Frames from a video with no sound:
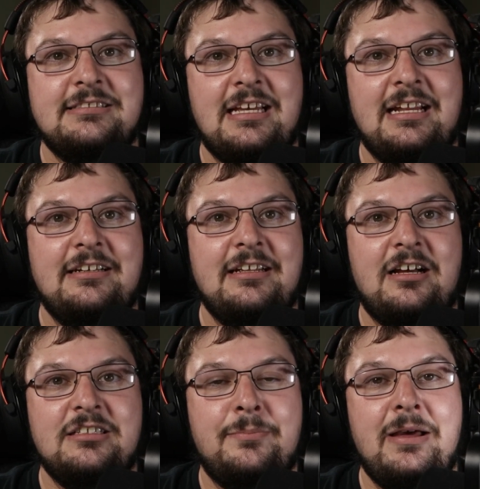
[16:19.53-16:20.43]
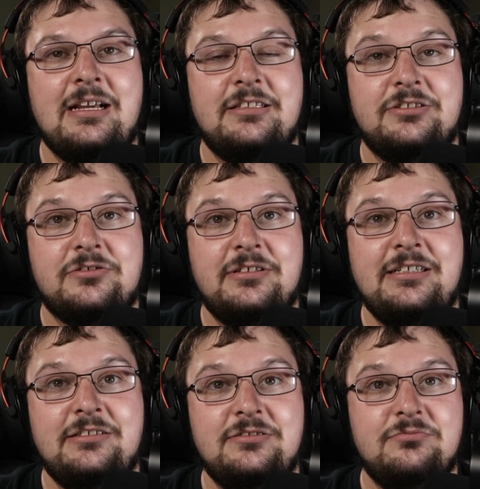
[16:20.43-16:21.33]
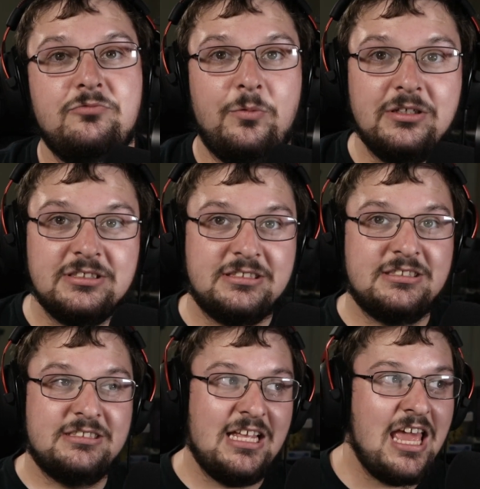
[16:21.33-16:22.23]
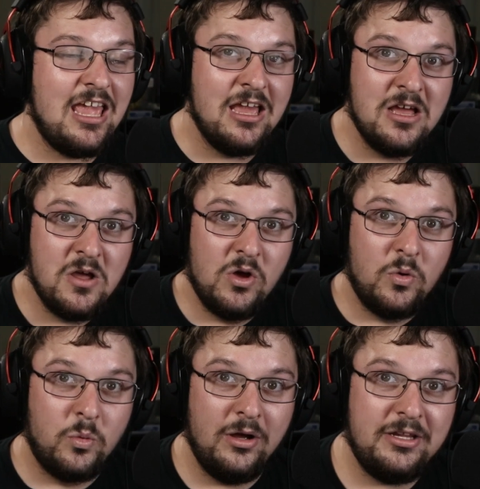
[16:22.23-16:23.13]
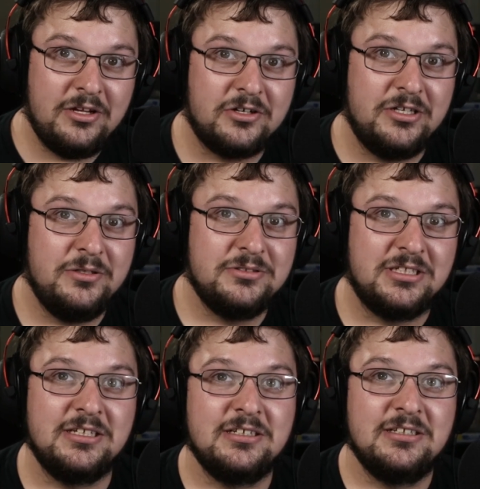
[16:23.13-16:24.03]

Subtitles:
And on the back, the screen will say what you're using.